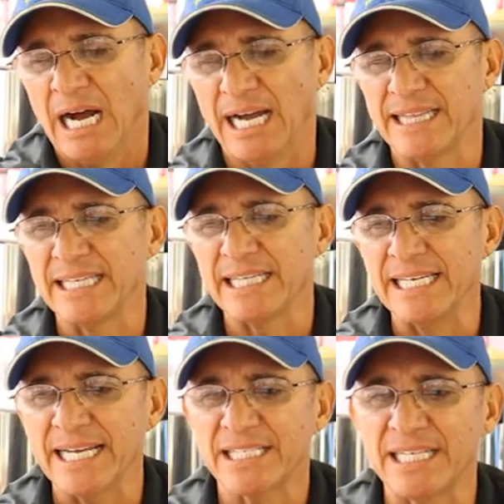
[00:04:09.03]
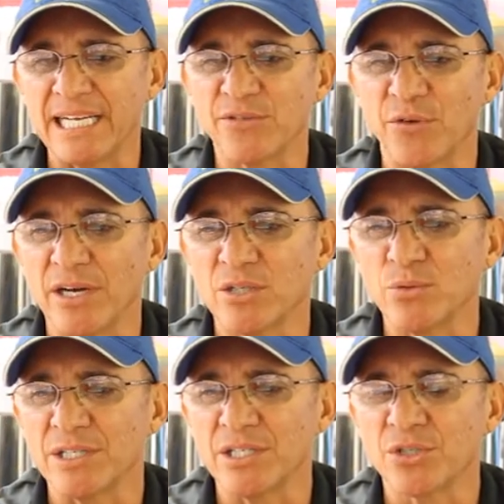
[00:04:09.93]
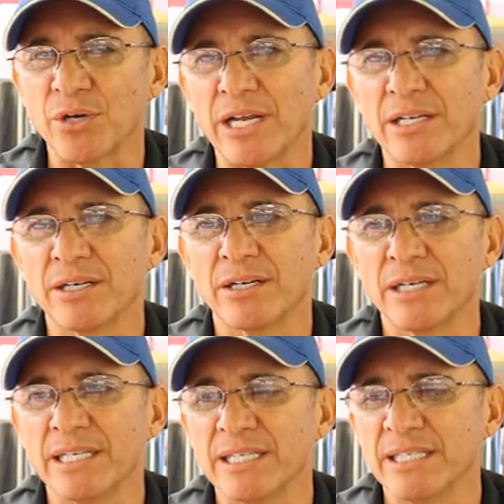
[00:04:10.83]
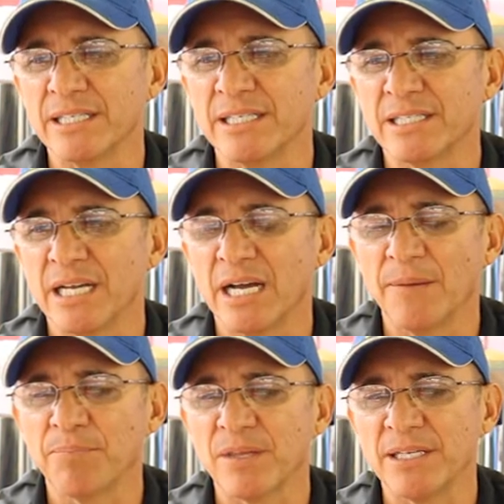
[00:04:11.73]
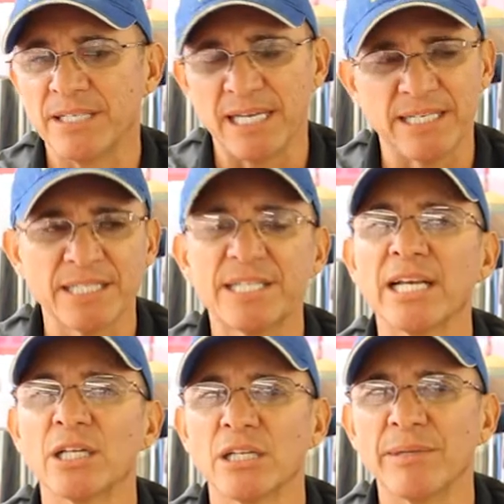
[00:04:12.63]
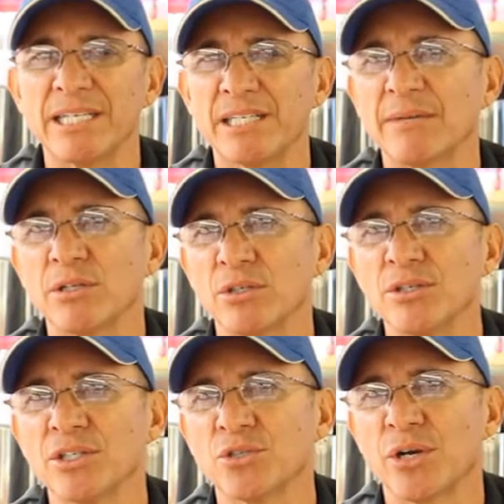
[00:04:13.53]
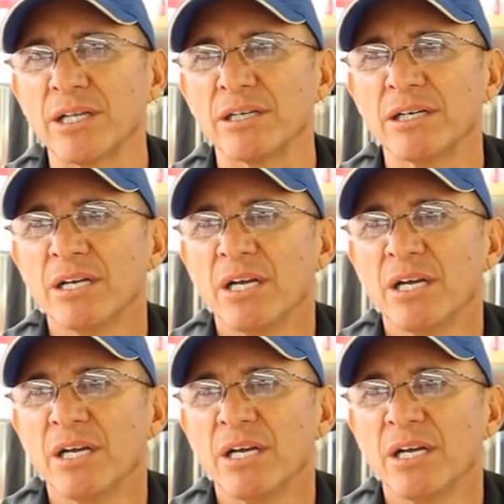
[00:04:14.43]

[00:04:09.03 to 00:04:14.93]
I think the next stage for us with this trailer is it does take a little bit of time to learn the trailer.